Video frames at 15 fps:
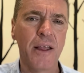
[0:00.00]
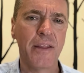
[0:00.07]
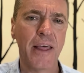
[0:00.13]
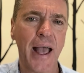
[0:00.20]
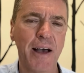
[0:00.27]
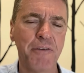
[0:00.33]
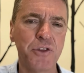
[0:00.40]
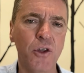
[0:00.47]
they
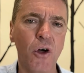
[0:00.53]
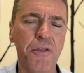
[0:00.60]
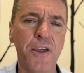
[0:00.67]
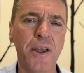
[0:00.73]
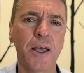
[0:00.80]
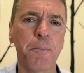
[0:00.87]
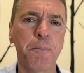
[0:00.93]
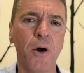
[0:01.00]
have
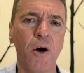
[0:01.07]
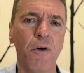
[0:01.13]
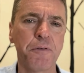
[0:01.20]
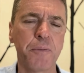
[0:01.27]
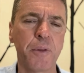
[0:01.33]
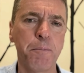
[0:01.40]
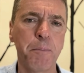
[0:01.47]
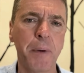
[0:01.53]
nothing apart
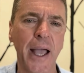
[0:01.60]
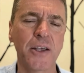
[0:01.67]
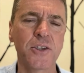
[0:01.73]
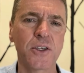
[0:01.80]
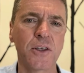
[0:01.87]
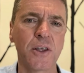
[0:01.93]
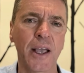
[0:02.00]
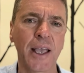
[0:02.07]
from the bags
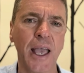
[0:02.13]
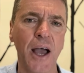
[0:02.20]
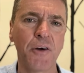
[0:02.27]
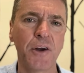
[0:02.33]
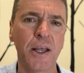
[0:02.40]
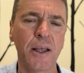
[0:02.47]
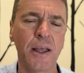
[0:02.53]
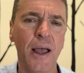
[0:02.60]
that they're
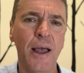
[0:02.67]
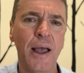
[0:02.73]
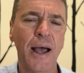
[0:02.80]
carrying,